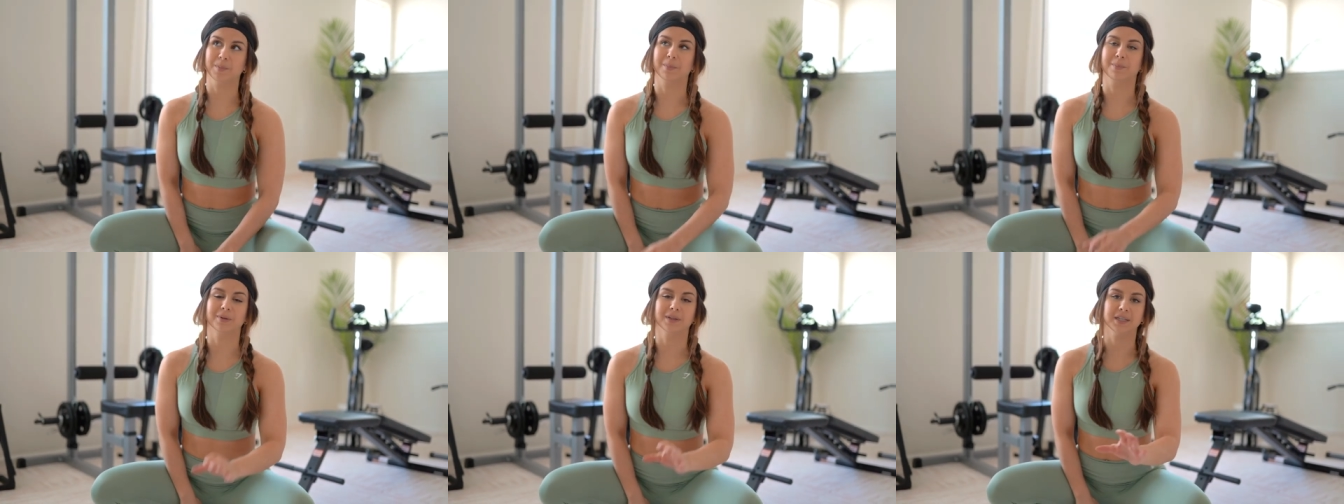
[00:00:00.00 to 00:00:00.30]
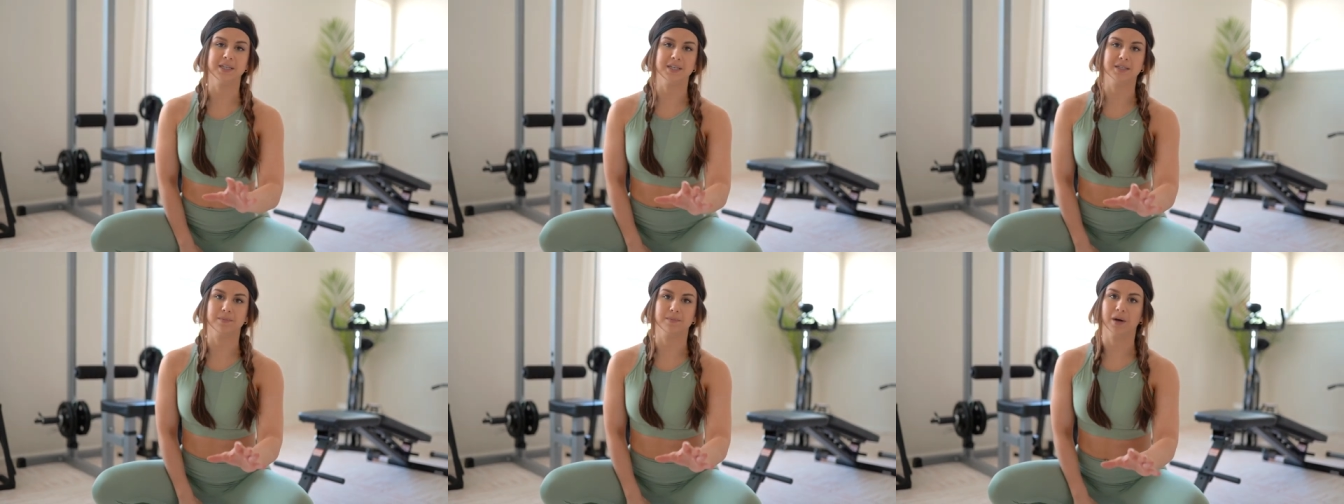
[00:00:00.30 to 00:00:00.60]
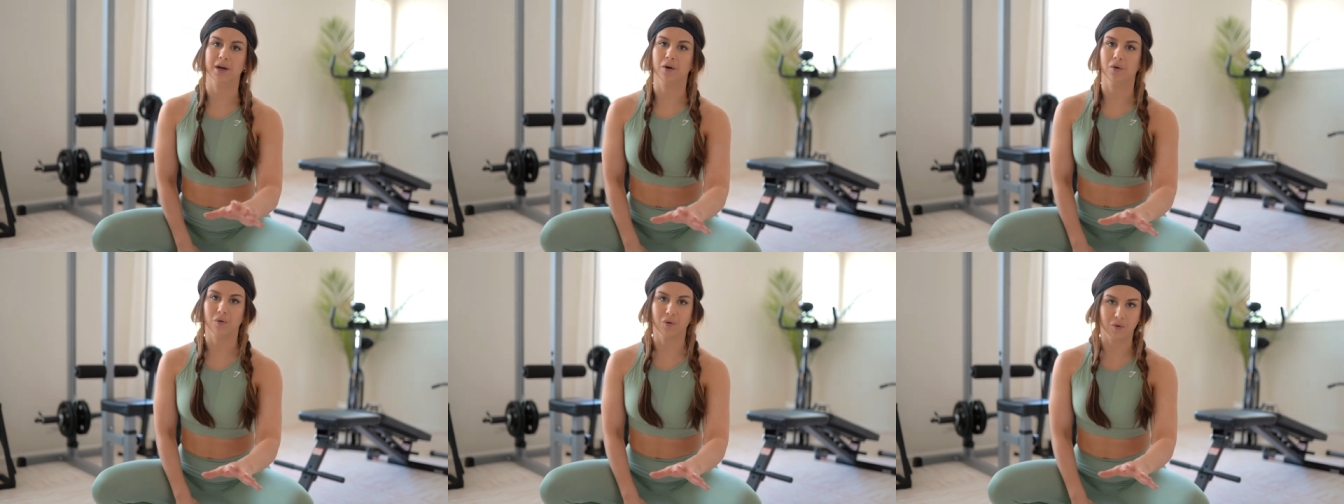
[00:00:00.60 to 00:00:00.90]
but please,
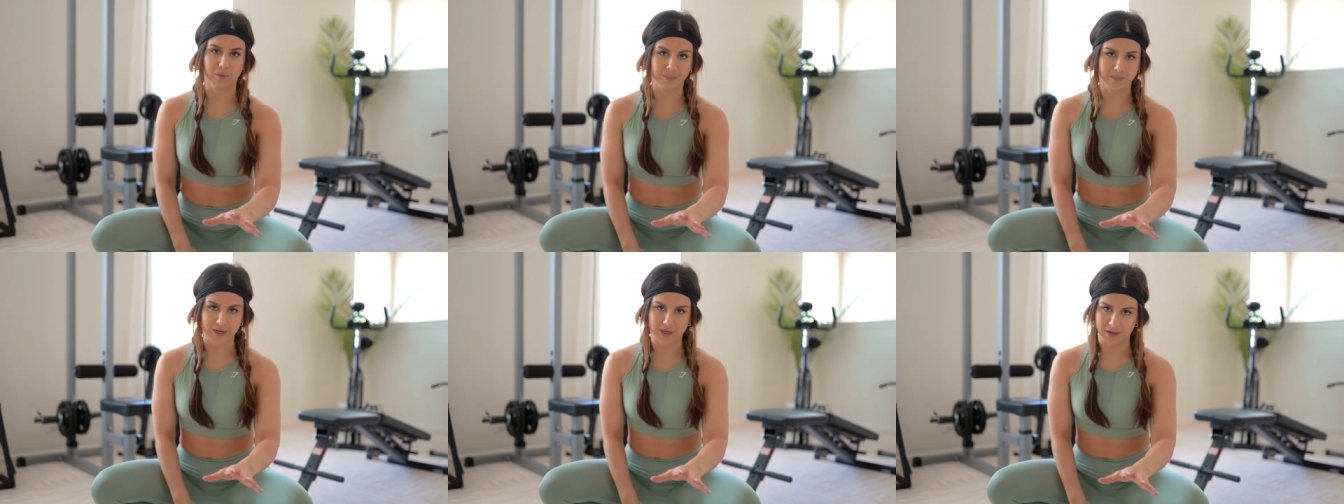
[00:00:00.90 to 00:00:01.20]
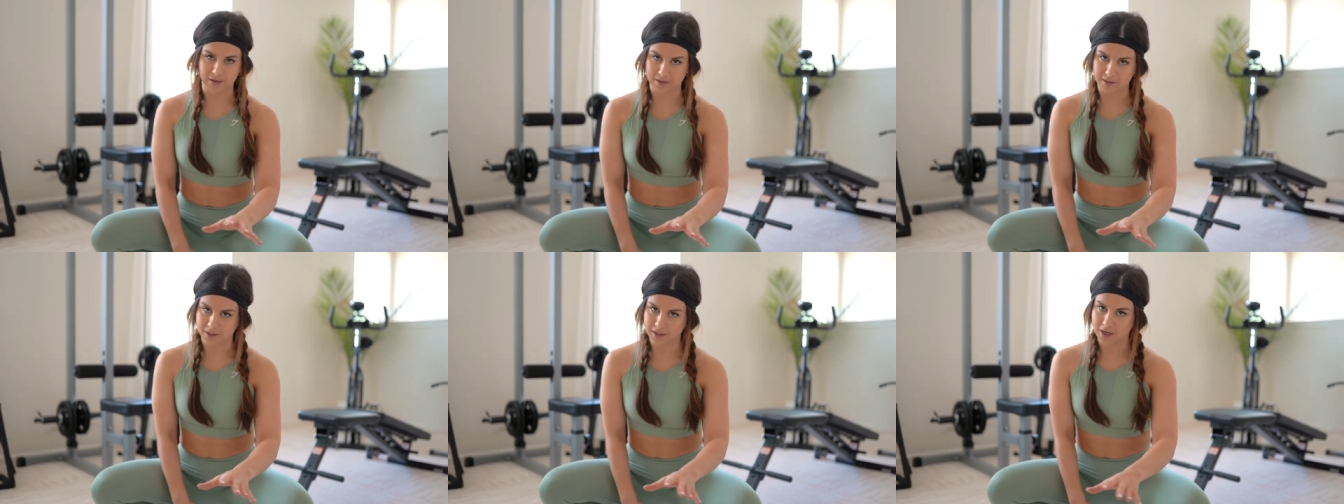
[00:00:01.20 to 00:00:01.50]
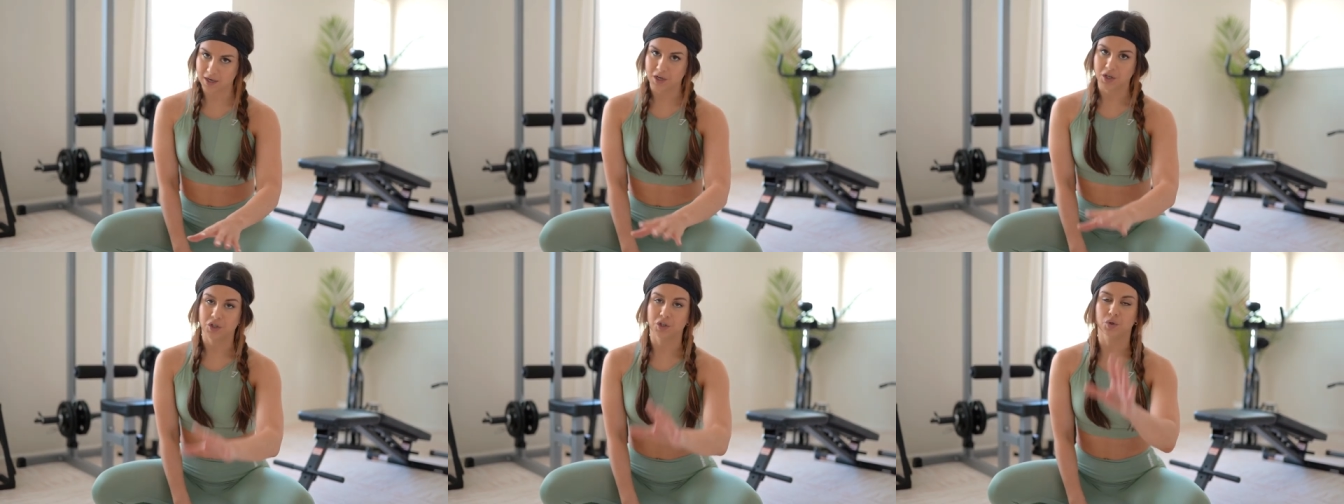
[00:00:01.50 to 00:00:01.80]
by all means,
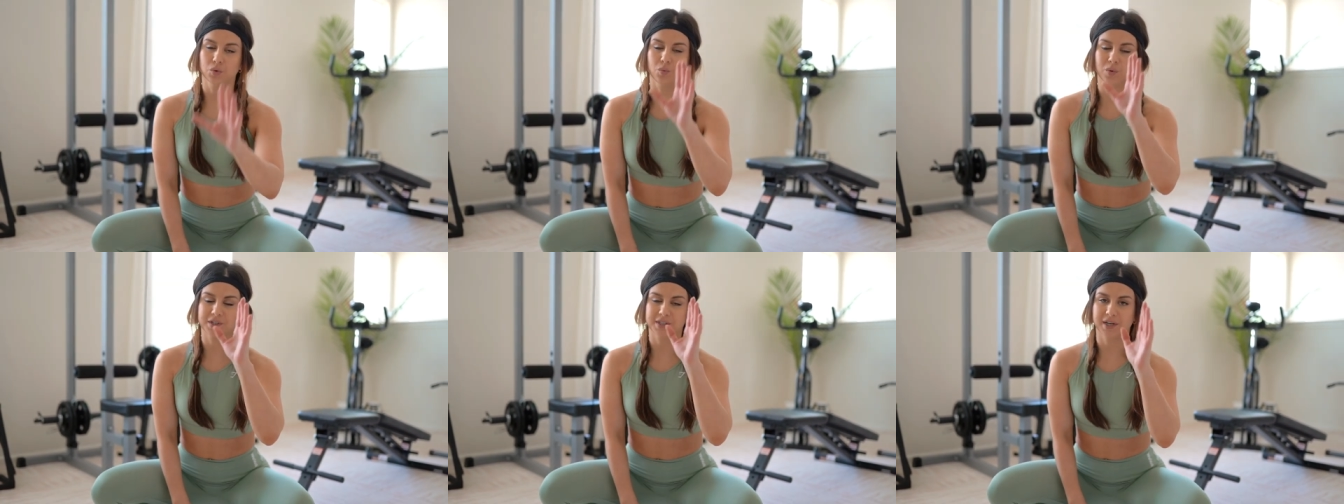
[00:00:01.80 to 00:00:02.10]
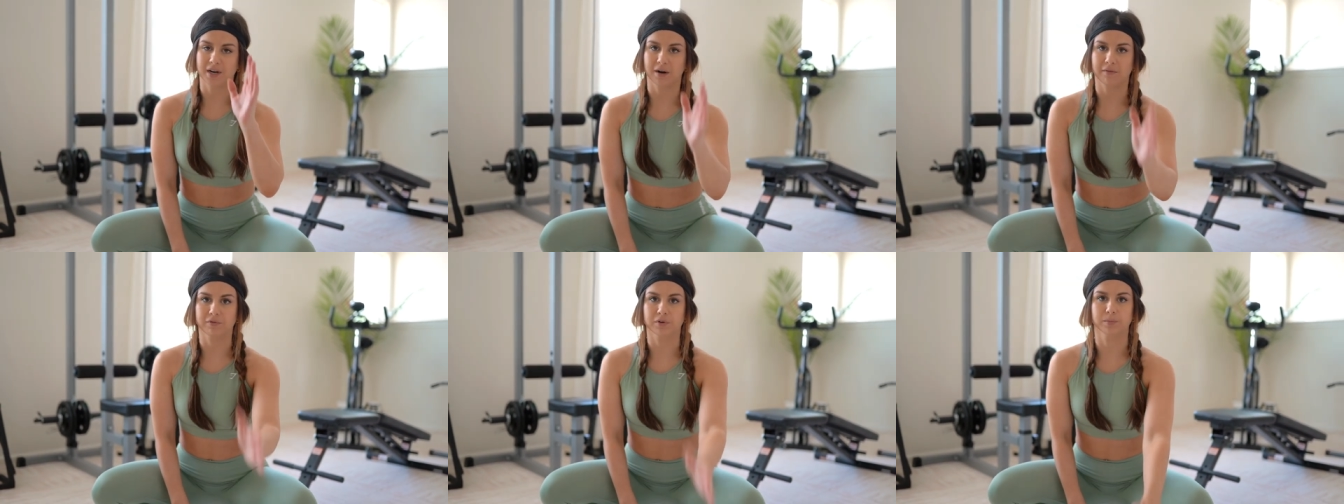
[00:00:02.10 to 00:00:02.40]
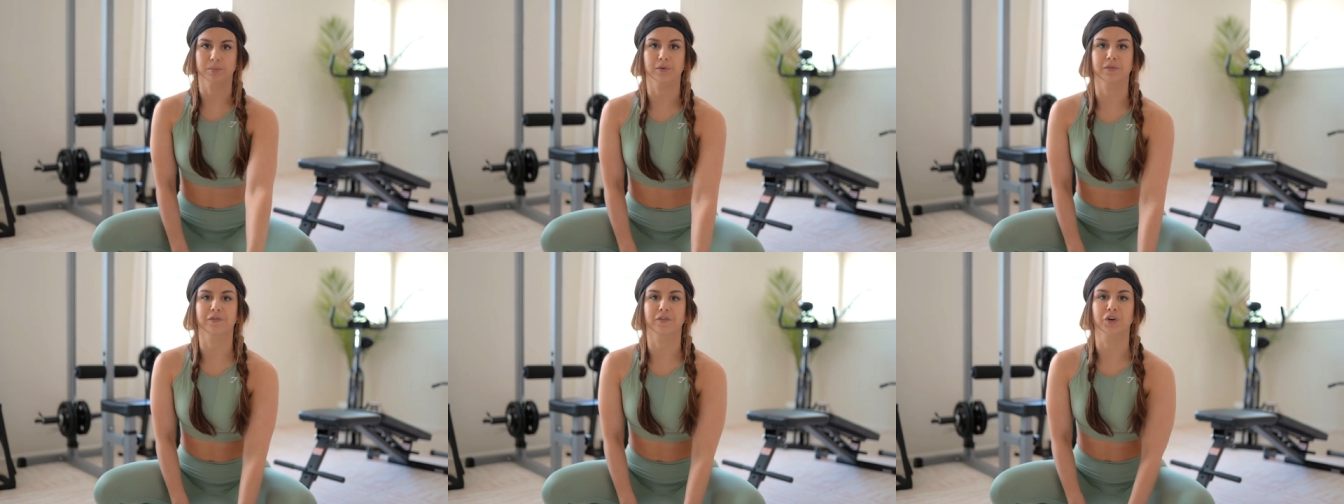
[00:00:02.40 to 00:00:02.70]
do what's
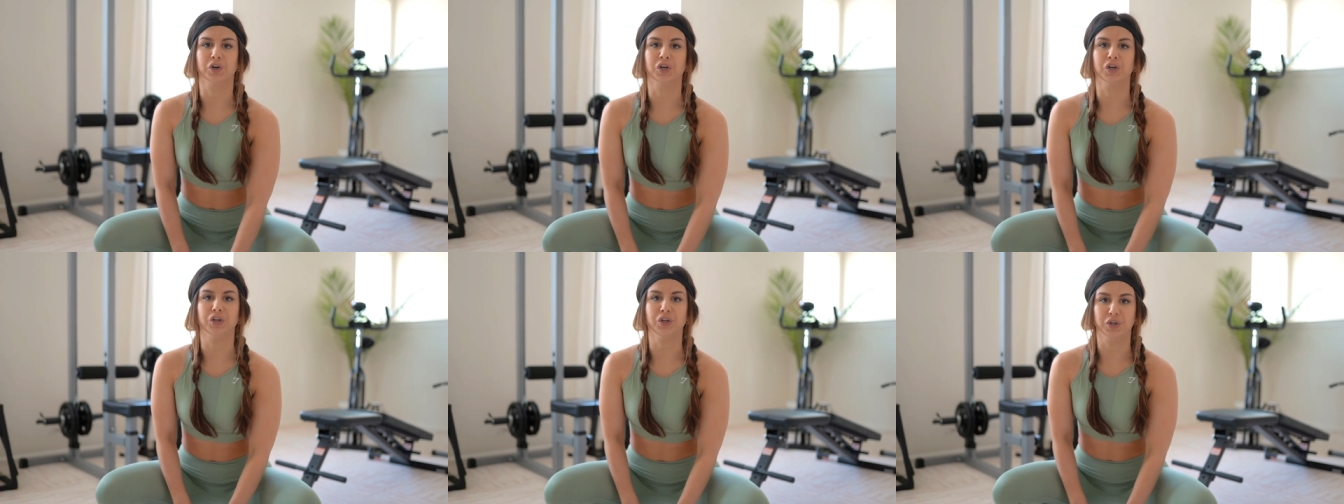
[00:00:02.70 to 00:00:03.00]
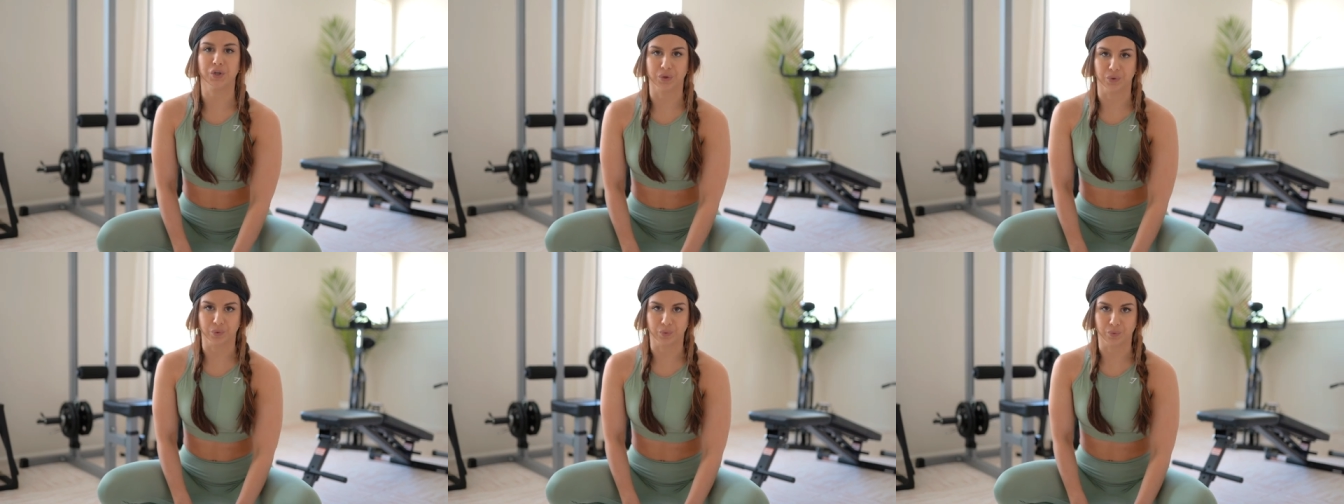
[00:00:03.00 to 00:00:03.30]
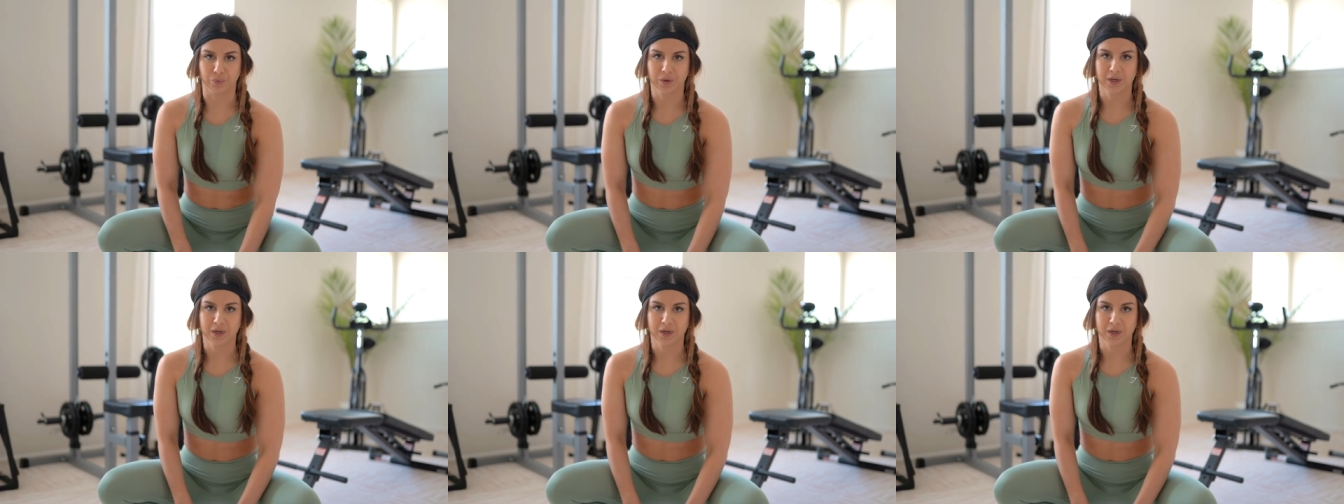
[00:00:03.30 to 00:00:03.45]
comfortable for you.